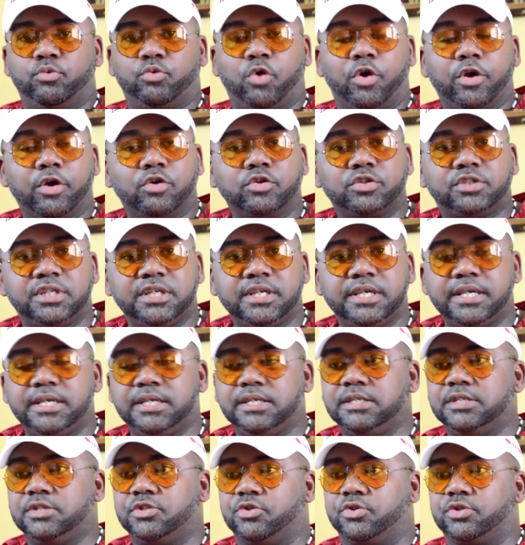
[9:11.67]

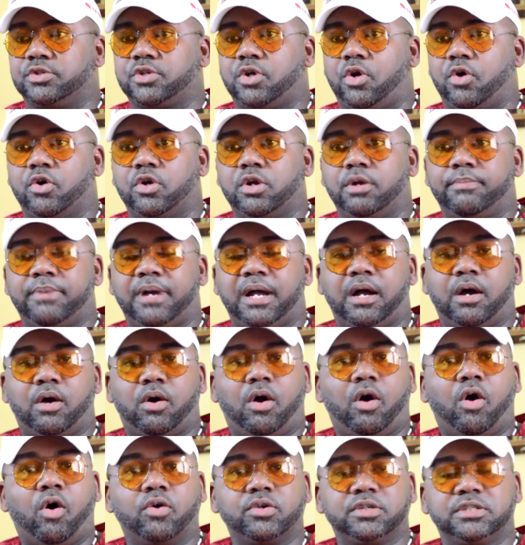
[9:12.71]
royalties you're talking
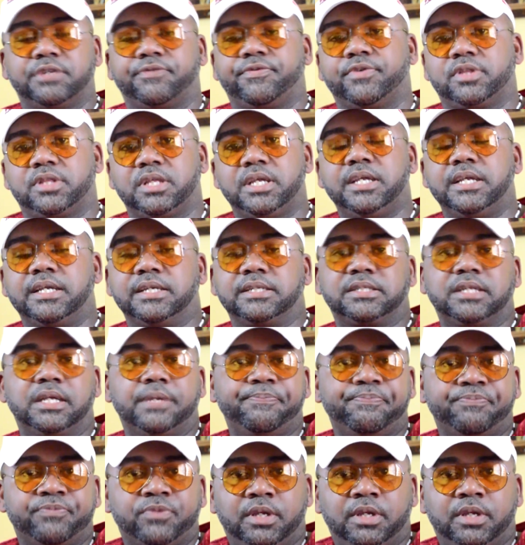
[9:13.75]
about all the different things